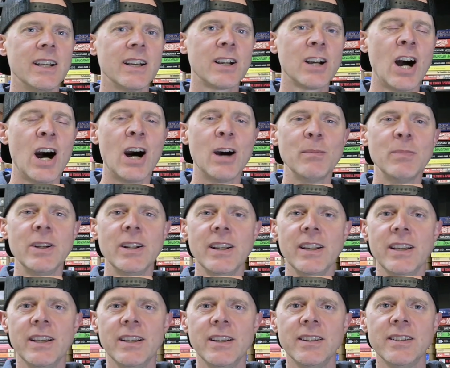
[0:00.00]

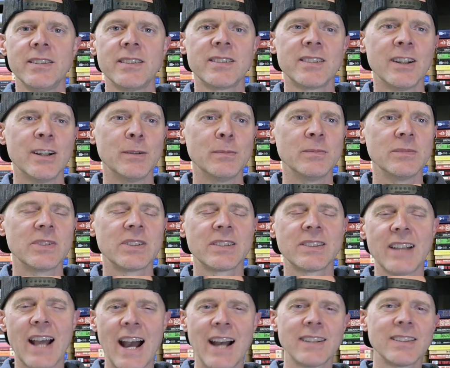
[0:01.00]
comedy, some
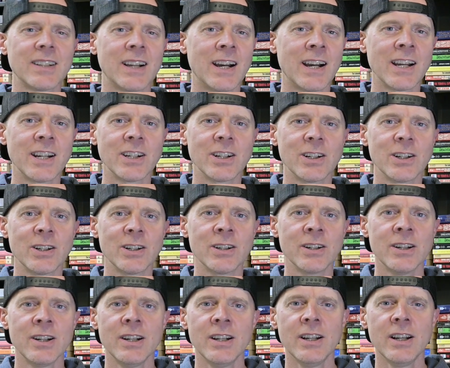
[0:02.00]

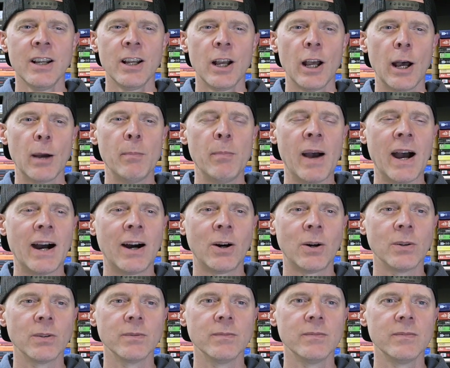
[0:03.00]
satire
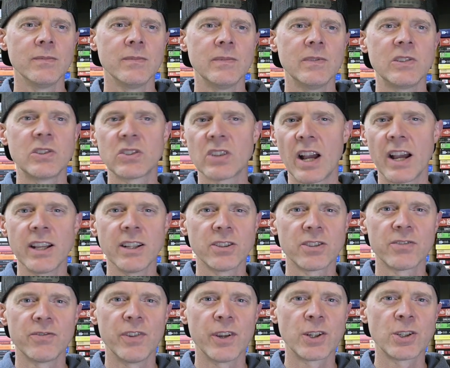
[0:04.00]
about
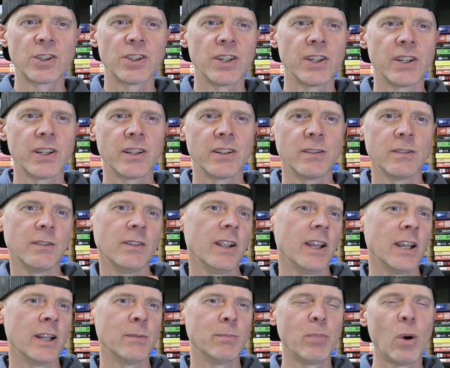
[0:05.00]
science fiction
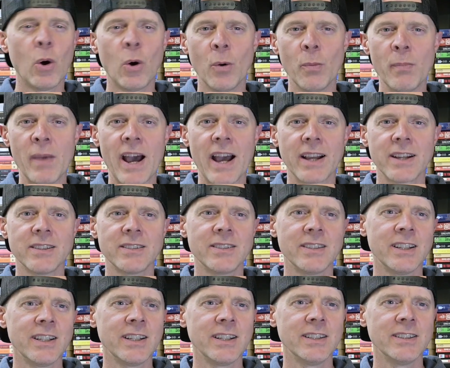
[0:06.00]
and pulp
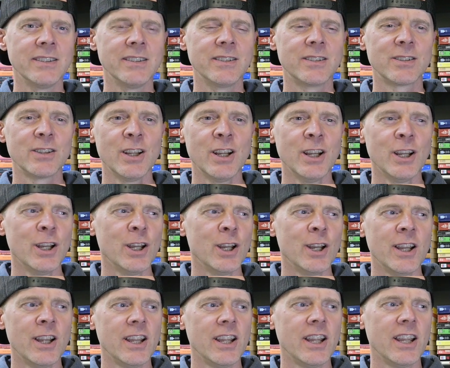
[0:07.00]
magazines.
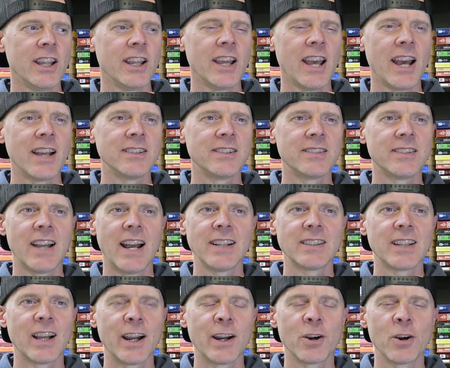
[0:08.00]
It had
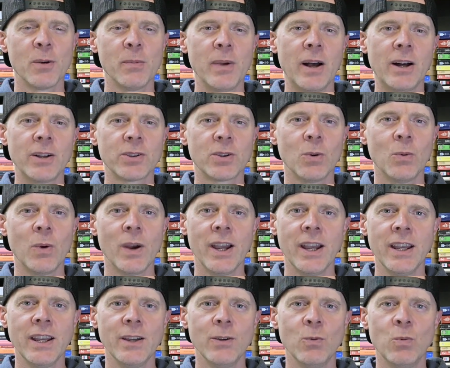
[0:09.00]
satire about the
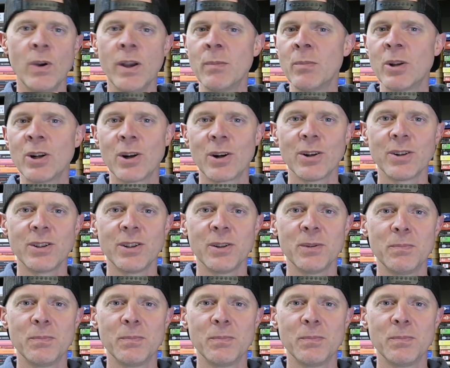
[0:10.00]
way women are